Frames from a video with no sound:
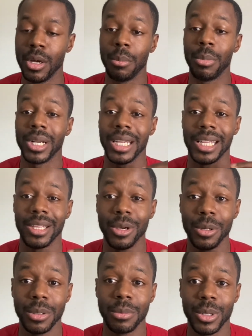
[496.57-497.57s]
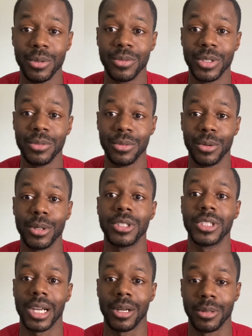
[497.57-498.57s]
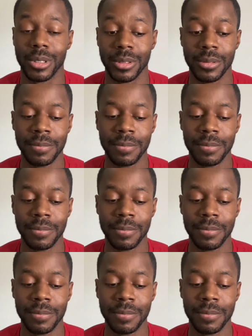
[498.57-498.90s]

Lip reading: But a Yokomo V4 gyro,